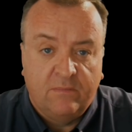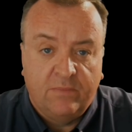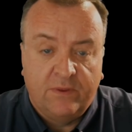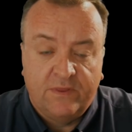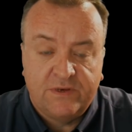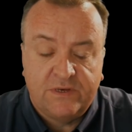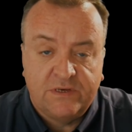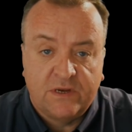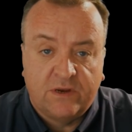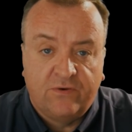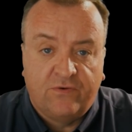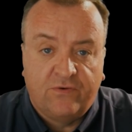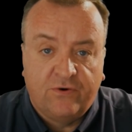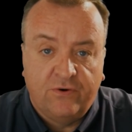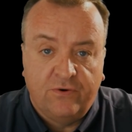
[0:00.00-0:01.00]
but this is
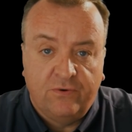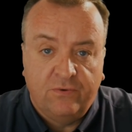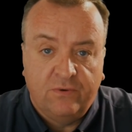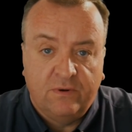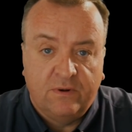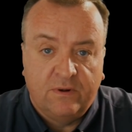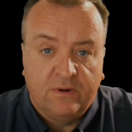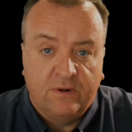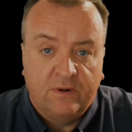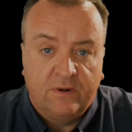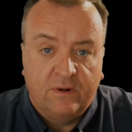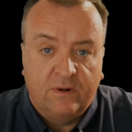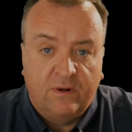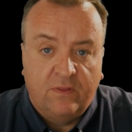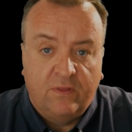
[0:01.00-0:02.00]
untrue.
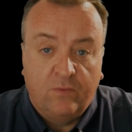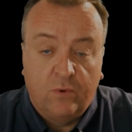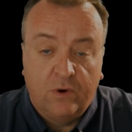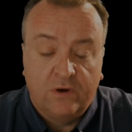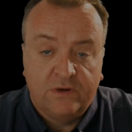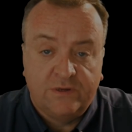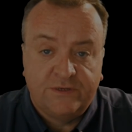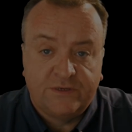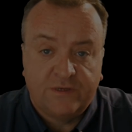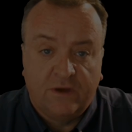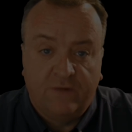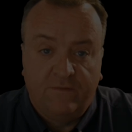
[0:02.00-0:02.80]
The words